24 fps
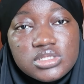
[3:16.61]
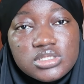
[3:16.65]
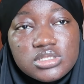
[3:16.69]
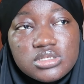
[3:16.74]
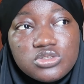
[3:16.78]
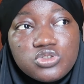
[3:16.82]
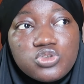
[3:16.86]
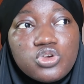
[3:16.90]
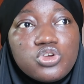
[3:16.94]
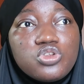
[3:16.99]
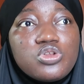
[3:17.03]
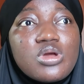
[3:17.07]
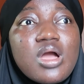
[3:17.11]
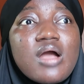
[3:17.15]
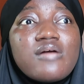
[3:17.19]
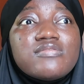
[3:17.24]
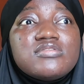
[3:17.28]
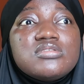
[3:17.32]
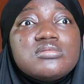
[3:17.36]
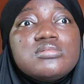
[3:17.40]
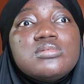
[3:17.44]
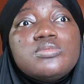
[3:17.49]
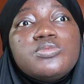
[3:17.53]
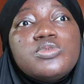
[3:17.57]
So you don't
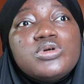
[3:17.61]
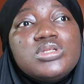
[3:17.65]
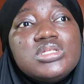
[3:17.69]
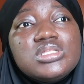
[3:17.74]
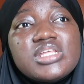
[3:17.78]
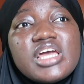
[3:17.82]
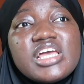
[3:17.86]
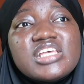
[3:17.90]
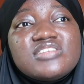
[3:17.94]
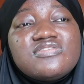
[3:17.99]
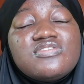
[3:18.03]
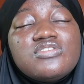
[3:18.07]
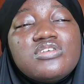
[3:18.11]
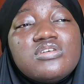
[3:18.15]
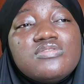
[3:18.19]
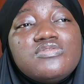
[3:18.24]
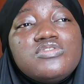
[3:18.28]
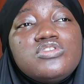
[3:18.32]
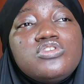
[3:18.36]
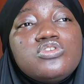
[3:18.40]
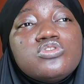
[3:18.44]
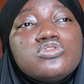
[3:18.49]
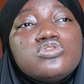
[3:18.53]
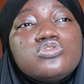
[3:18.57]
have to be monetized for your
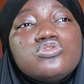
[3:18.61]
video